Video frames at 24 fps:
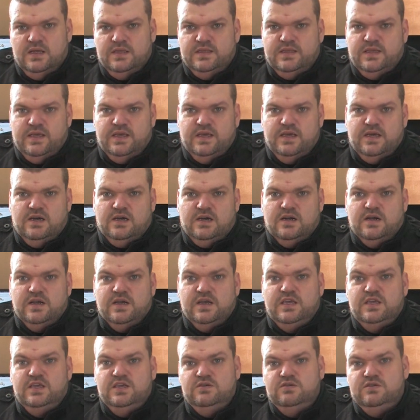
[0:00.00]
They are a
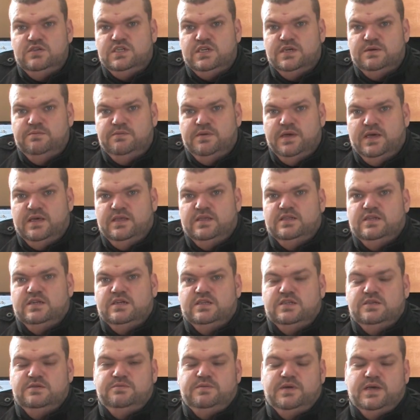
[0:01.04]
huge competitor
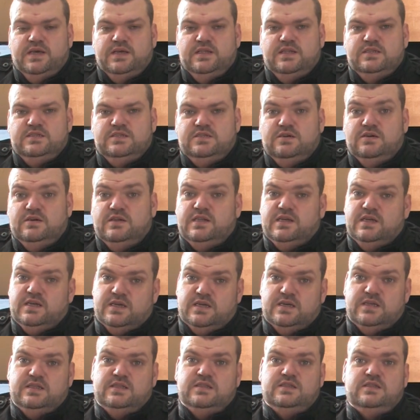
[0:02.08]
to Panasonic,
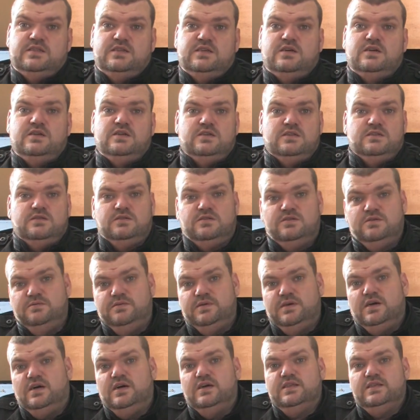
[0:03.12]
and to
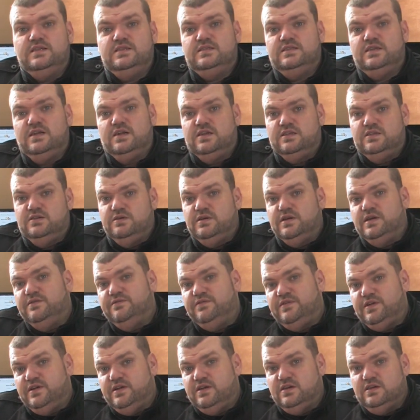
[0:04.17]
be honest, they're doing a
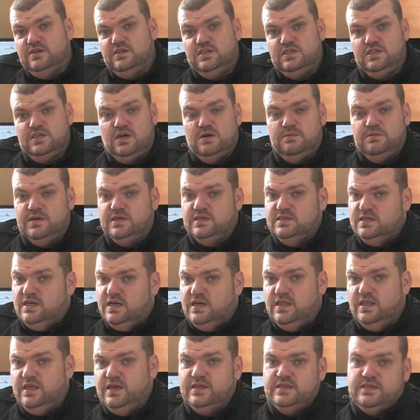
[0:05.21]
very good job because I
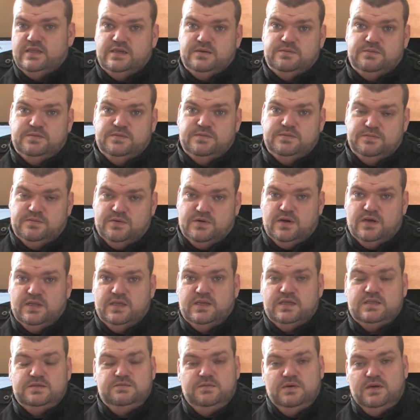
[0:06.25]
like their
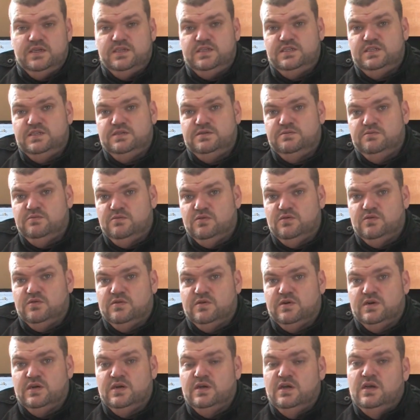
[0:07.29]
products much
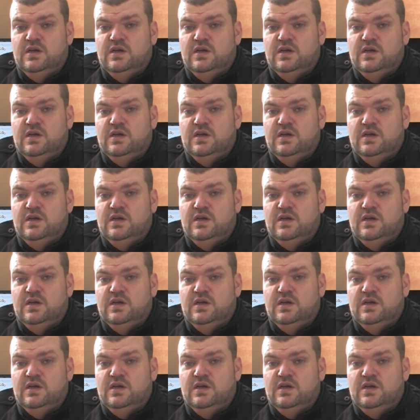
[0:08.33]
more